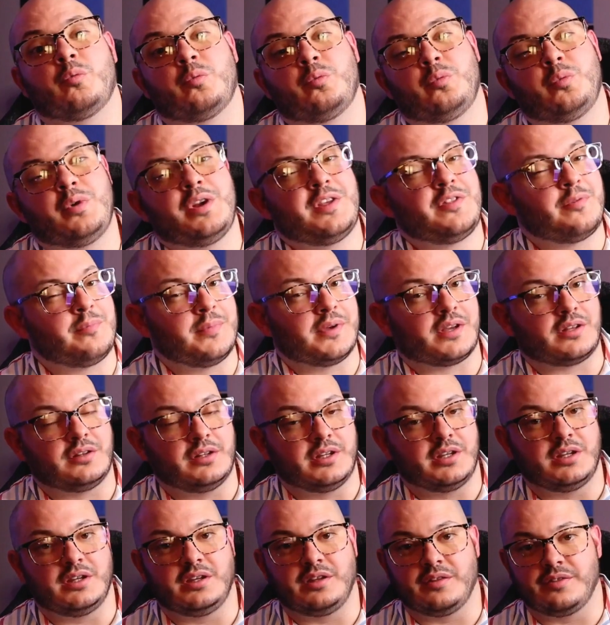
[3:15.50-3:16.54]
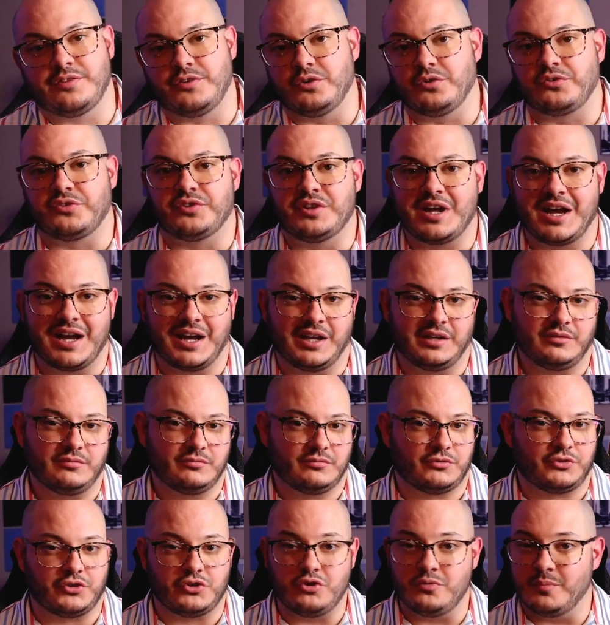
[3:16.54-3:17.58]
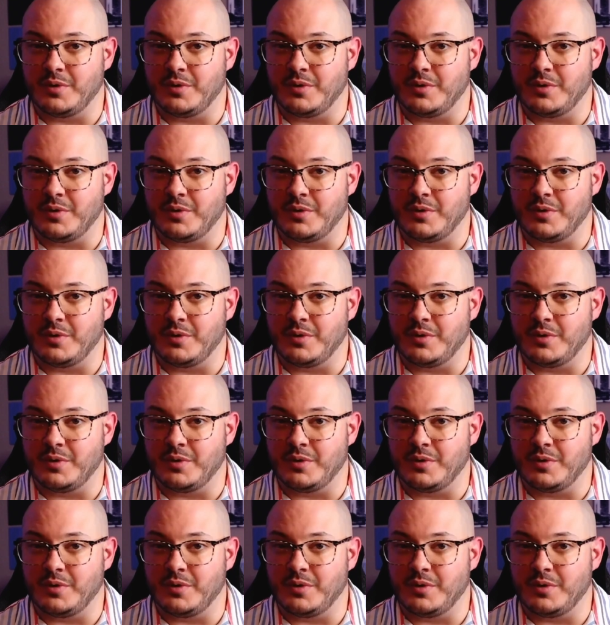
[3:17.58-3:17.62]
rhythmically, there's not too